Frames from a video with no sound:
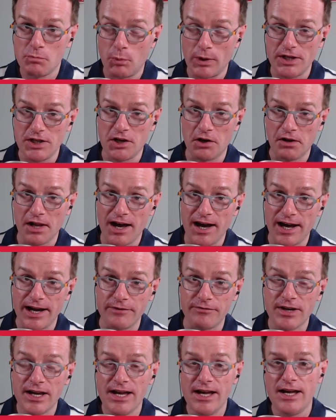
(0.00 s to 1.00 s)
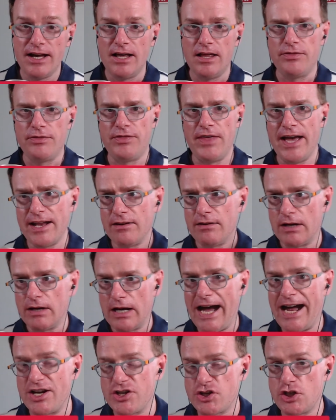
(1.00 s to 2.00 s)
when you go live. Then
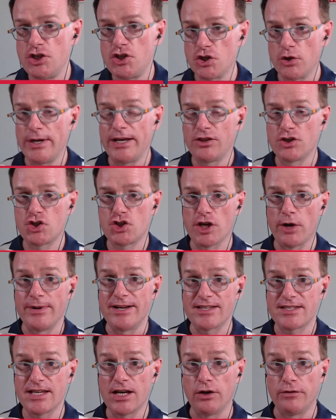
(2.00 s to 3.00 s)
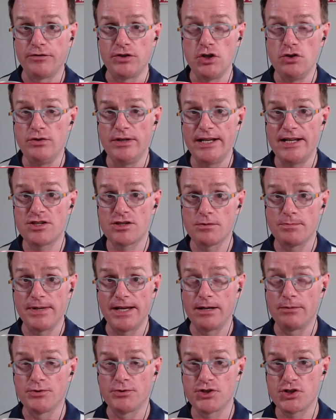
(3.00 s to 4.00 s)
actually doing the show itself, you need to
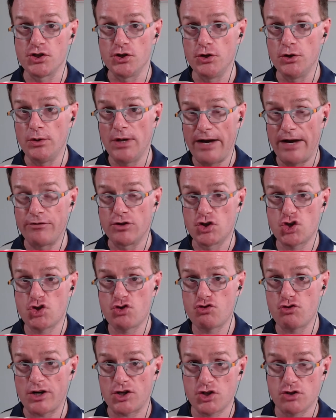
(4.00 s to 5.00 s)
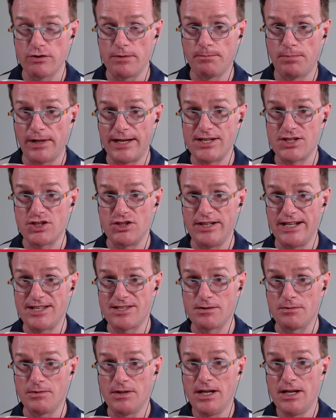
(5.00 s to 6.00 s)
be able to have a structure in place. You
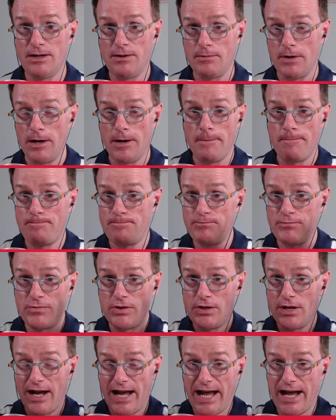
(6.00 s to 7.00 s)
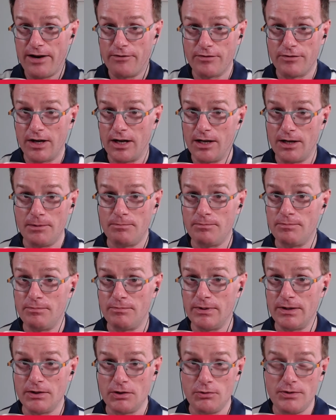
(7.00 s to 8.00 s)
need to be
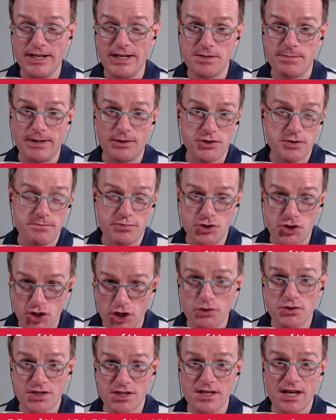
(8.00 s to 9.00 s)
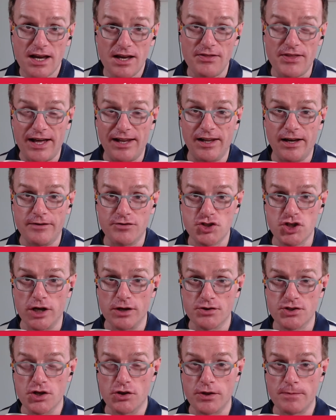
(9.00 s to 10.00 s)
able to produce that live
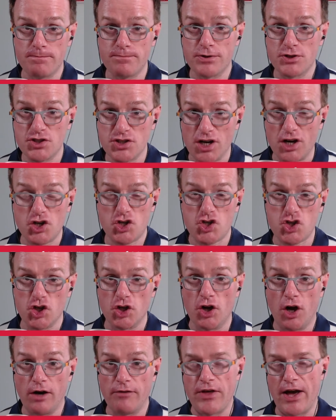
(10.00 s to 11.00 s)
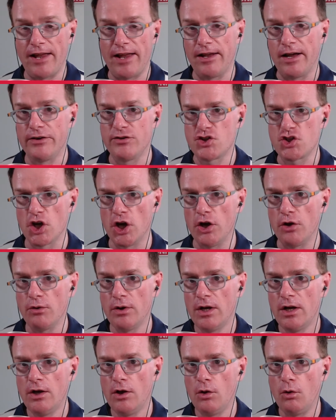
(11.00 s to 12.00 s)
show. So the production of that live
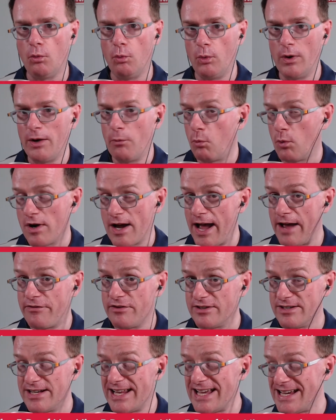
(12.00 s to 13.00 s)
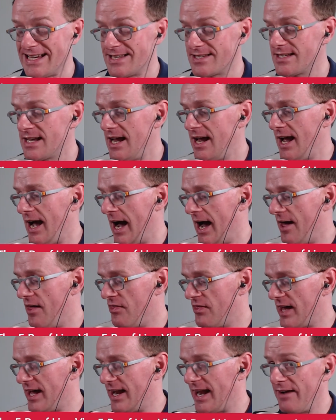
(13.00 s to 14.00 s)
show, wherever it is.
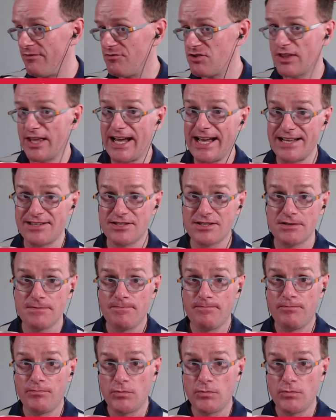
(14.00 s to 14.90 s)
And then after that,